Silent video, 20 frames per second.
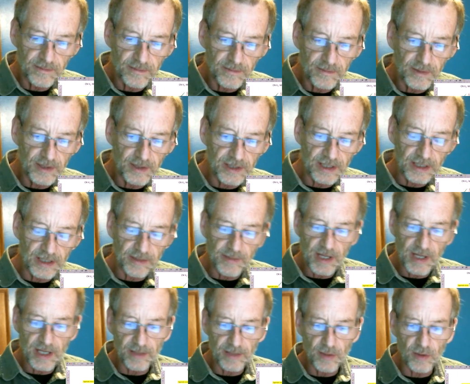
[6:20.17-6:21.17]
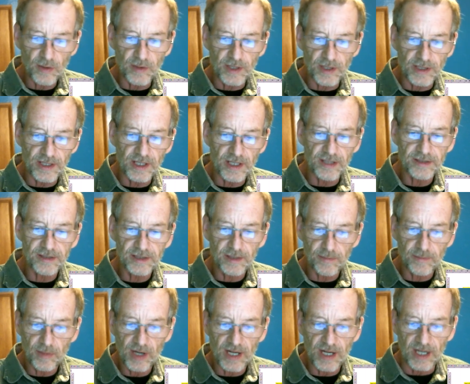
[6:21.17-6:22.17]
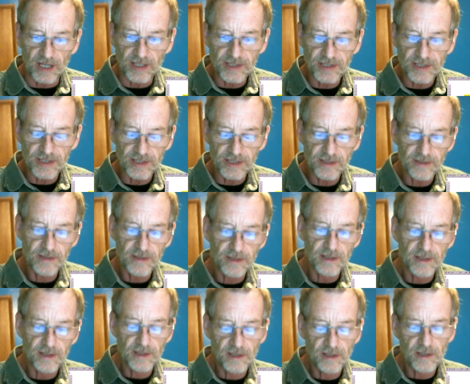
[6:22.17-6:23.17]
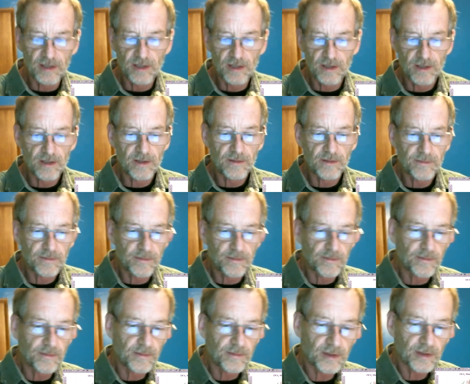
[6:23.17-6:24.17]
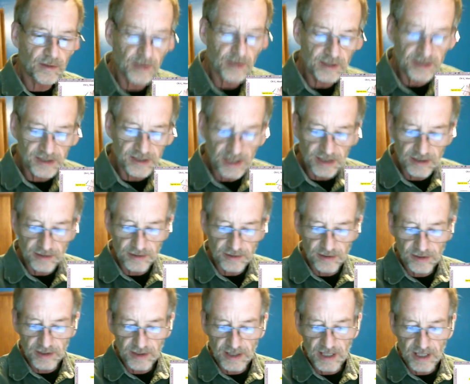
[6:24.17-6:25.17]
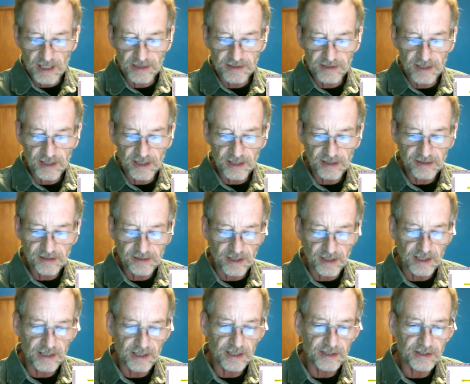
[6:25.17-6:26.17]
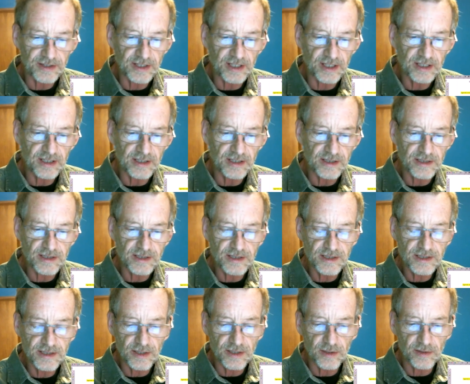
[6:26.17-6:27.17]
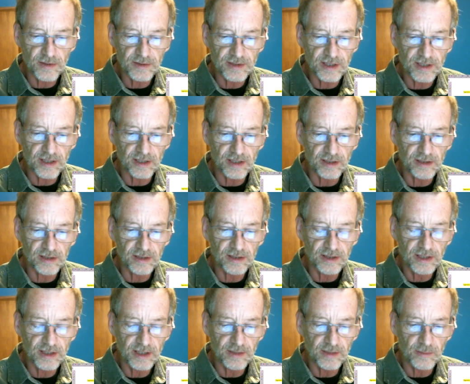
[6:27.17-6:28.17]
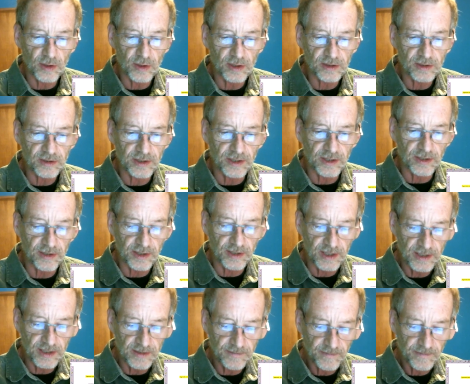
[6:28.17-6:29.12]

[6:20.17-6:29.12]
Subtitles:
the zygomatic bone, and then it's going to branch. So let's take a look at the next slide. I think it shows it a little more clearly.